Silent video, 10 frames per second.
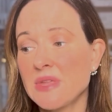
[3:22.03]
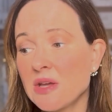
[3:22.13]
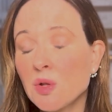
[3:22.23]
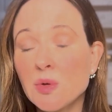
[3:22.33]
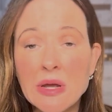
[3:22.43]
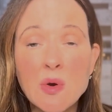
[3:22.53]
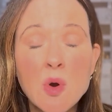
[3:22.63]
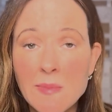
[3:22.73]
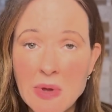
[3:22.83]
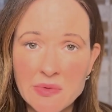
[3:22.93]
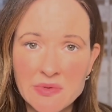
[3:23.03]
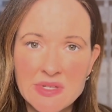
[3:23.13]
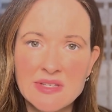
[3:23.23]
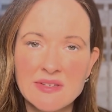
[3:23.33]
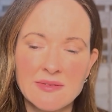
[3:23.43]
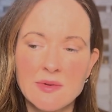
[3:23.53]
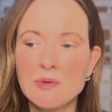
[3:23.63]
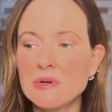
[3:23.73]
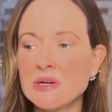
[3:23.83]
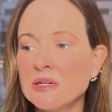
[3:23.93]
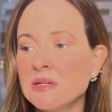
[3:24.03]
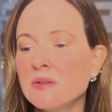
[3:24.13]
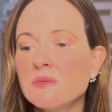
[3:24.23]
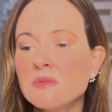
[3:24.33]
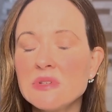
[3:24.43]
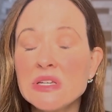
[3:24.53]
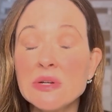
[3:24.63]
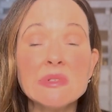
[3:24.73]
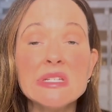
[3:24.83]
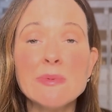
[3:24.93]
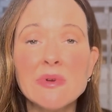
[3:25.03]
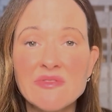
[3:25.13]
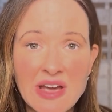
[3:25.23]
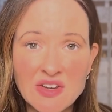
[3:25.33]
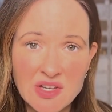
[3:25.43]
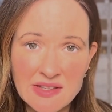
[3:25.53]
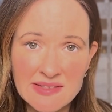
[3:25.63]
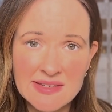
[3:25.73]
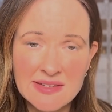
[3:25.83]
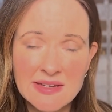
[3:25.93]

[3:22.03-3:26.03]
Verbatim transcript: including hormones or, you know, deeper infections.